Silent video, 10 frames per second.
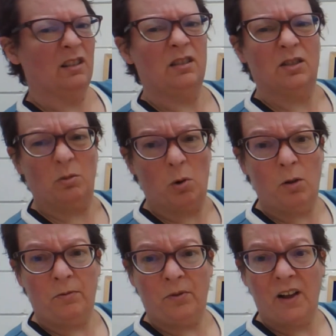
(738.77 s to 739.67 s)
The wolf
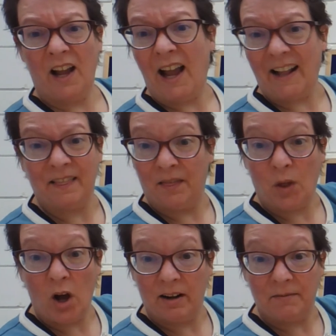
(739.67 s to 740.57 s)
hadn't
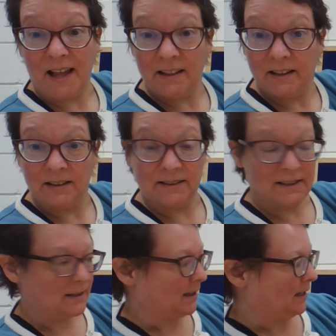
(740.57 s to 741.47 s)
thought of that little
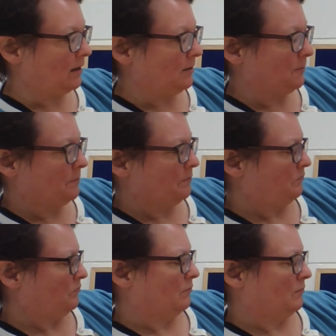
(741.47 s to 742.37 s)
detail.
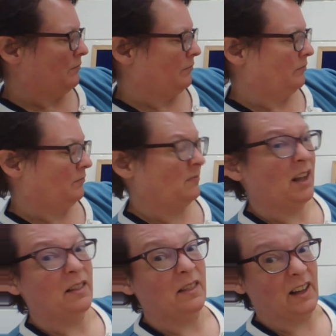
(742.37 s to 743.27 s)

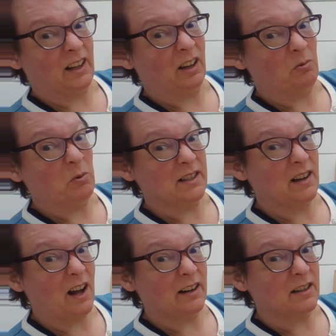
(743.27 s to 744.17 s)
Thinking was
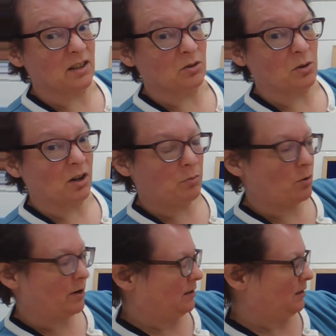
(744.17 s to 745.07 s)
not his strong
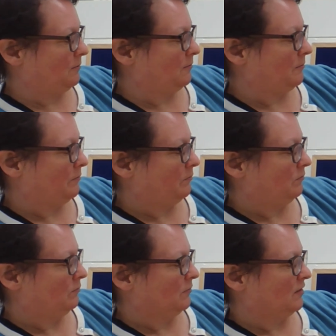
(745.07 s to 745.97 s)
point.
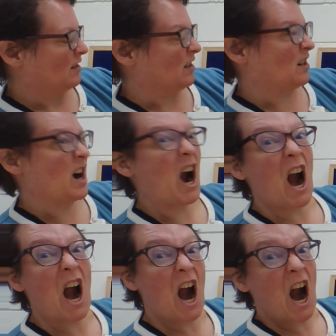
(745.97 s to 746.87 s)

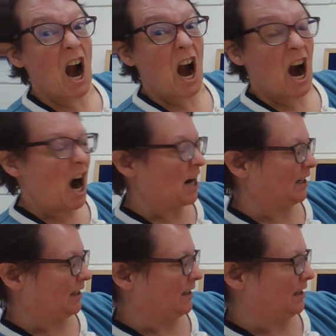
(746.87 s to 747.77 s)
Ah! He
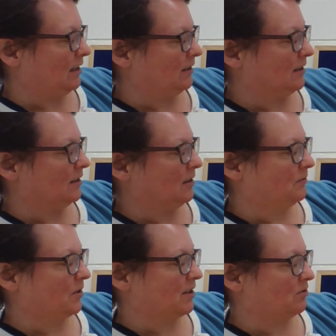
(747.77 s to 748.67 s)
yelled in
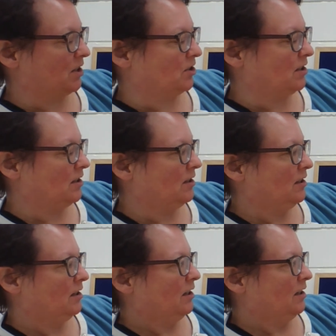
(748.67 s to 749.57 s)
frustration,
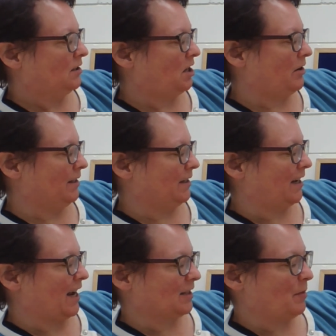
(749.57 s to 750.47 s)
tearing the
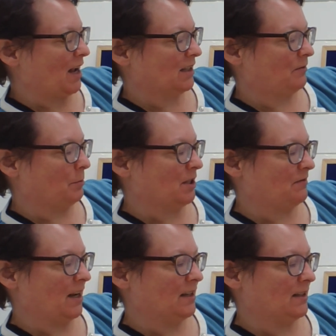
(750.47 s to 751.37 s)
gas mask from his
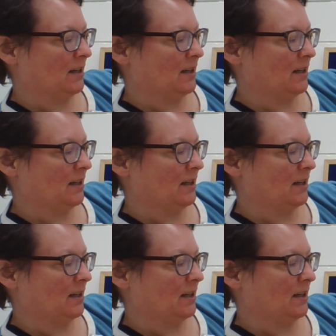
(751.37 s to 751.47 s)
face.